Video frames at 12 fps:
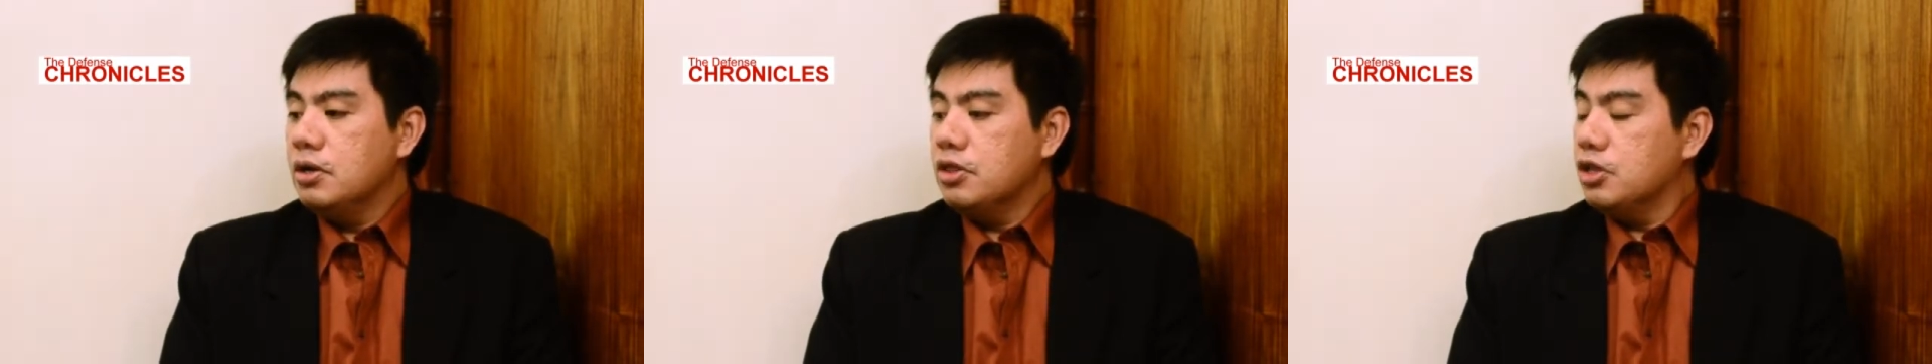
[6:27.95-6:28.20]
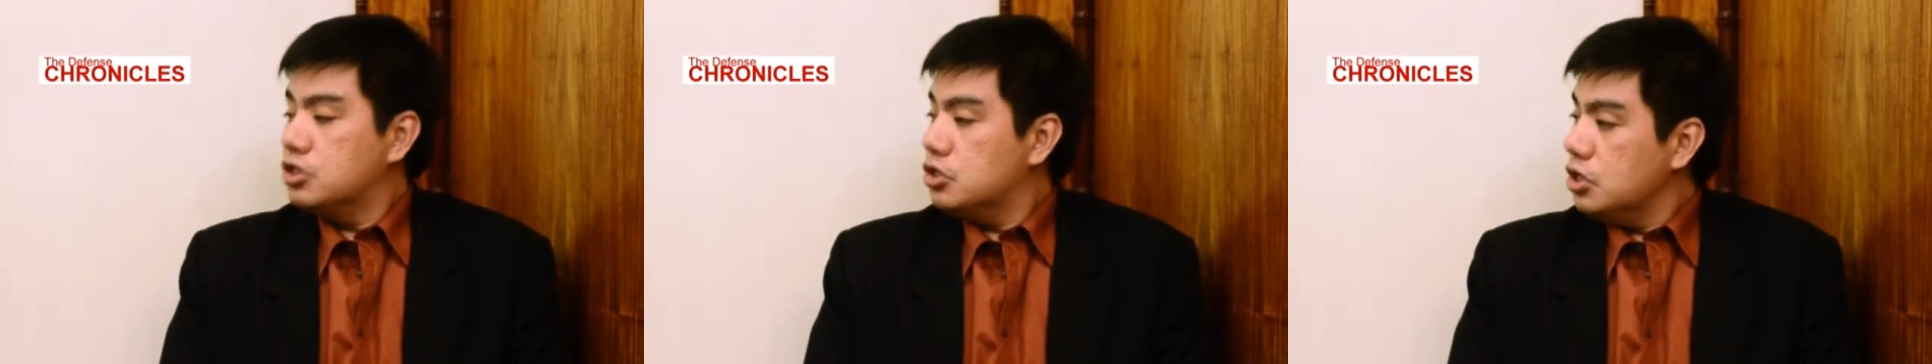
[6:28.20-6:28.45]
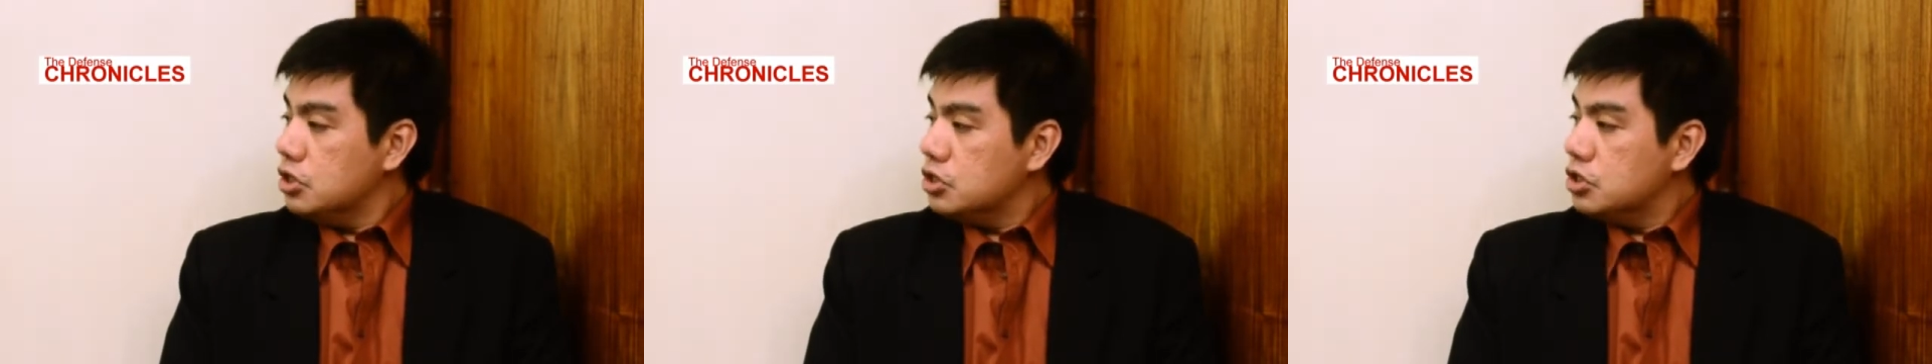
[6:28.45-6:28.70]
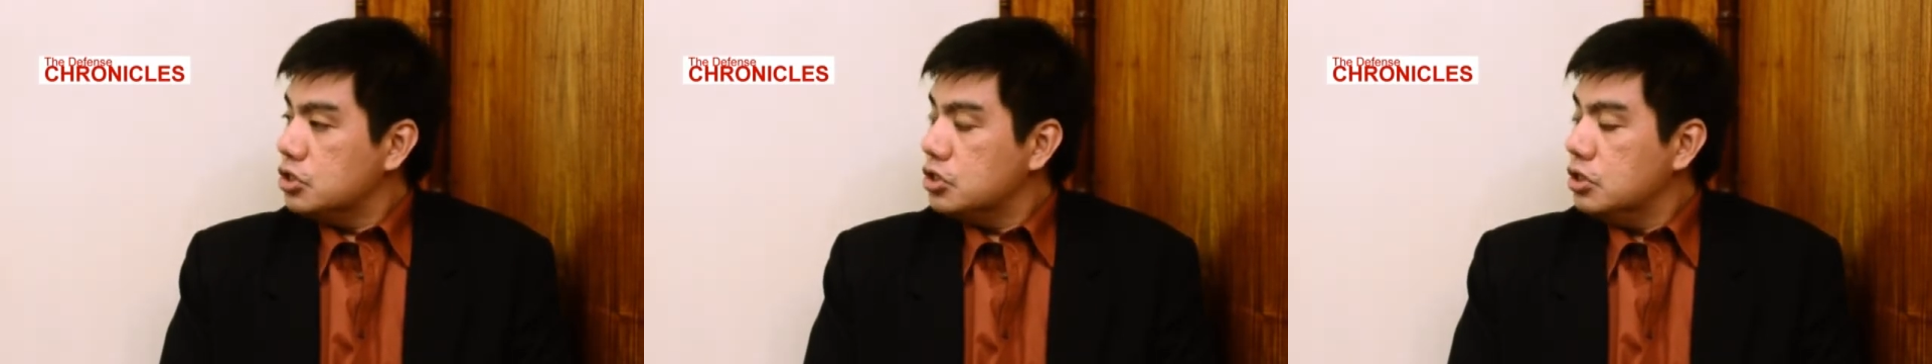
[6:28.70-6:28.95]
the
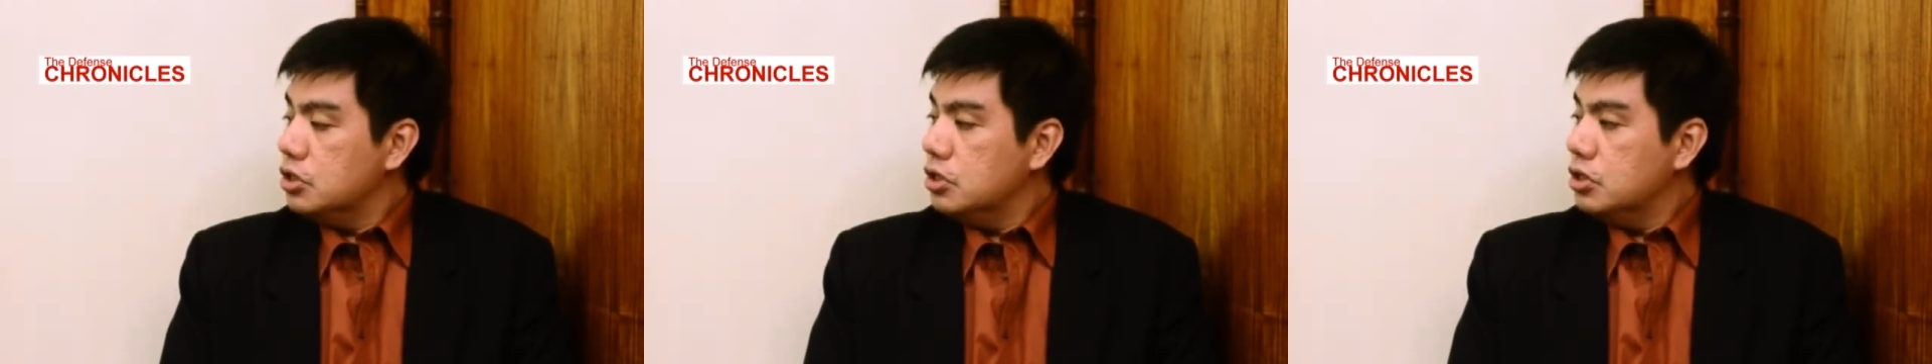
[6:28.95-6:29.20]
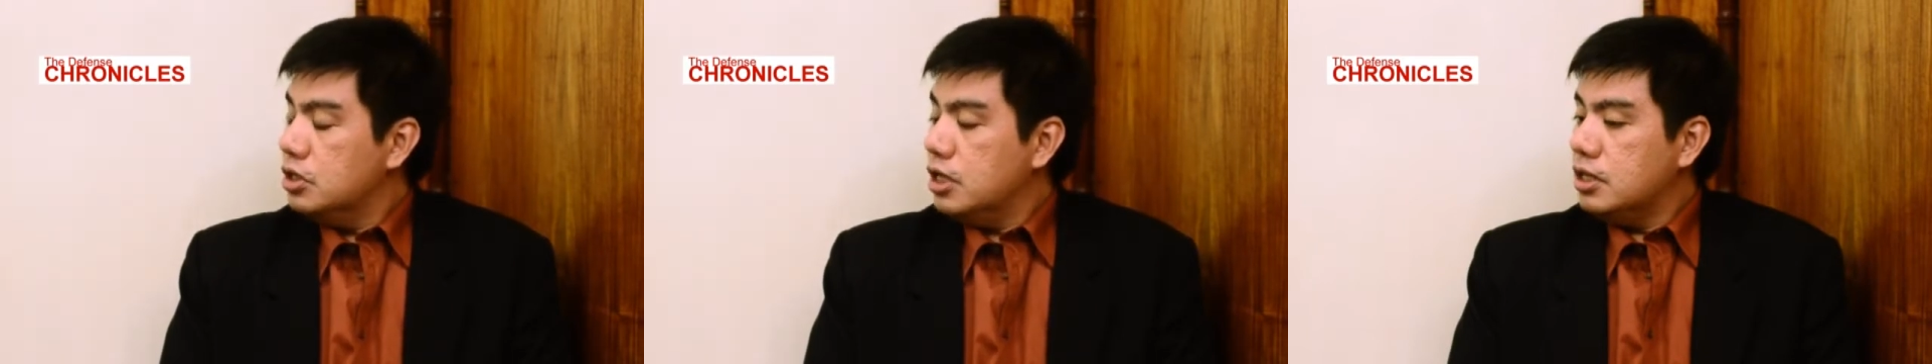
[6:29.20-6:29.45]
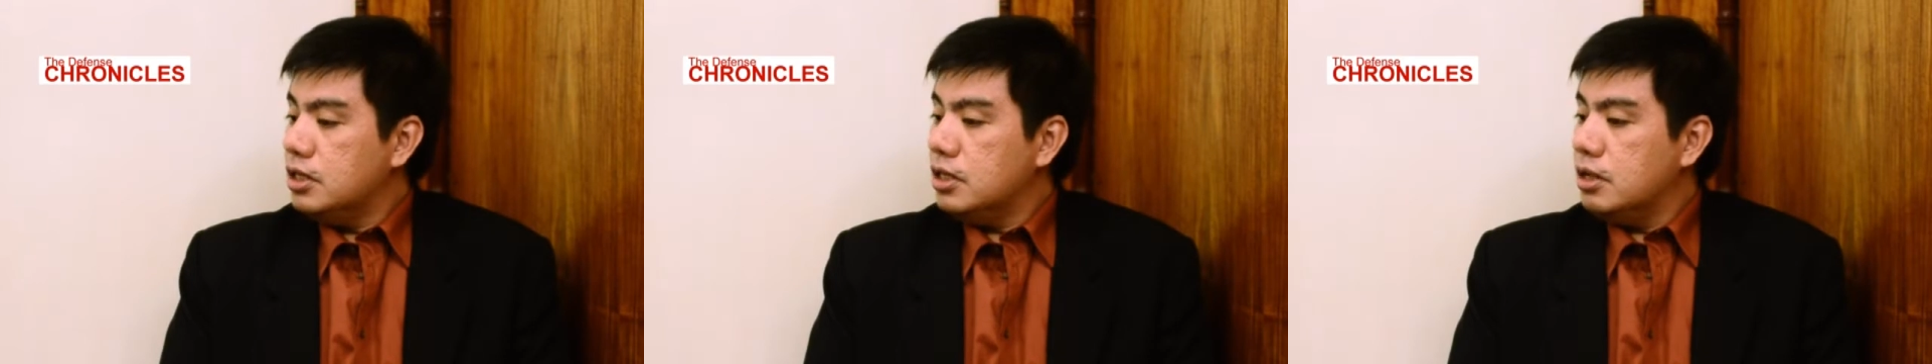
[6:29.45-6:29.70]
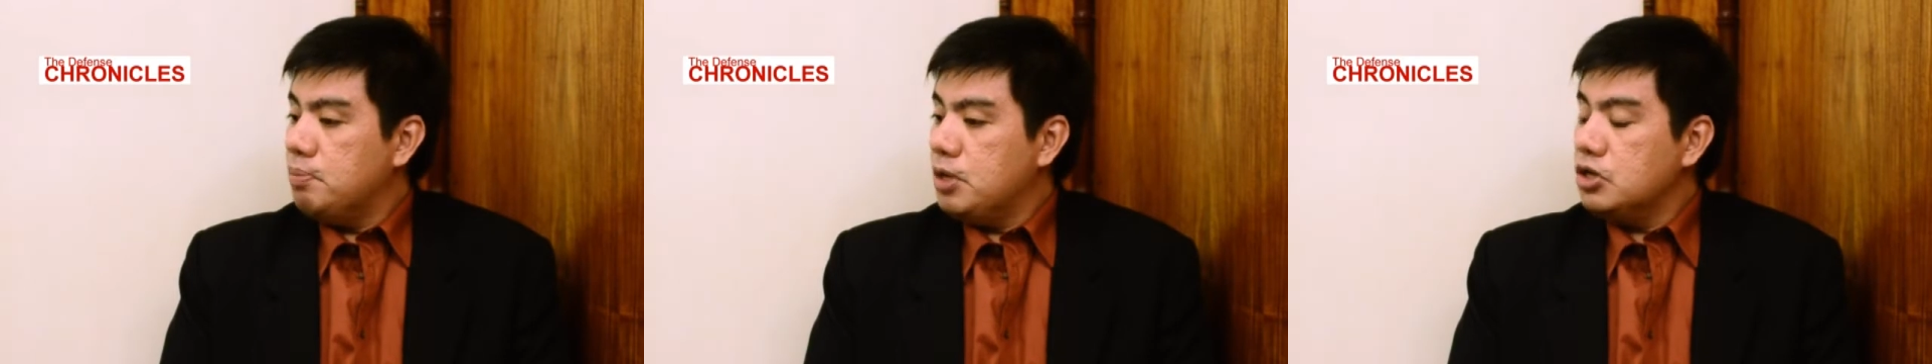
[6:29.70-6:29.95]
search that
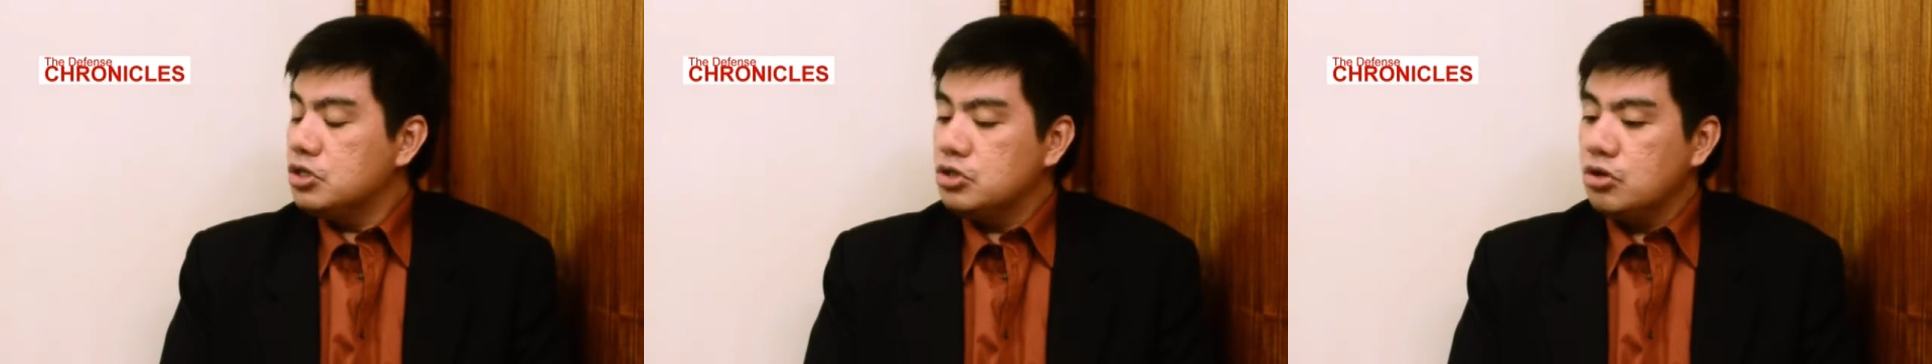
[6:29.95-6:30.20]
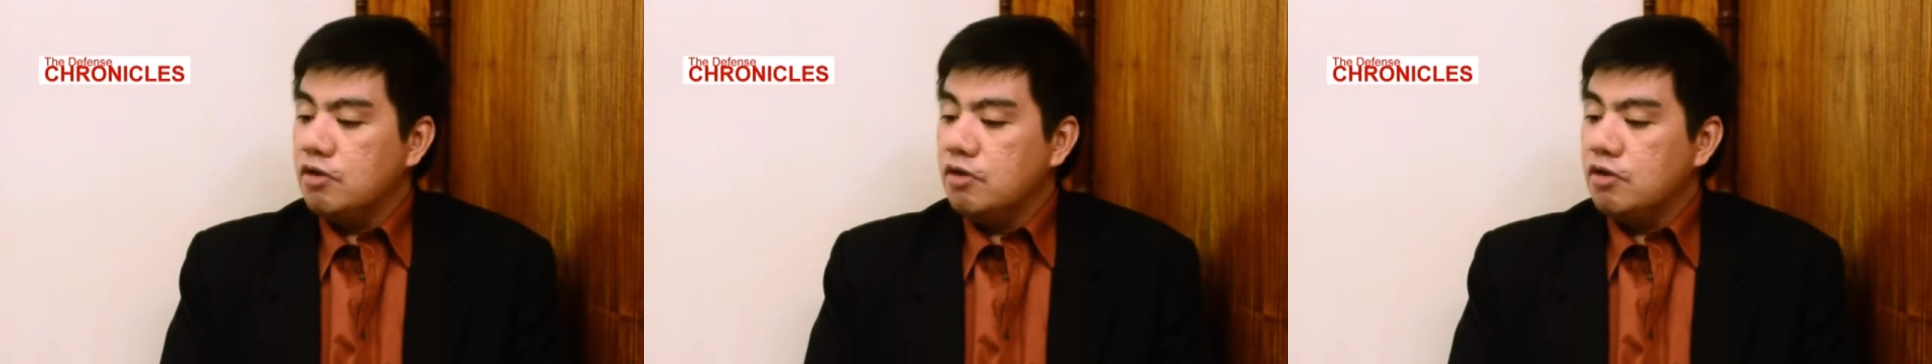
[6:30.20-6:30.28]
appears to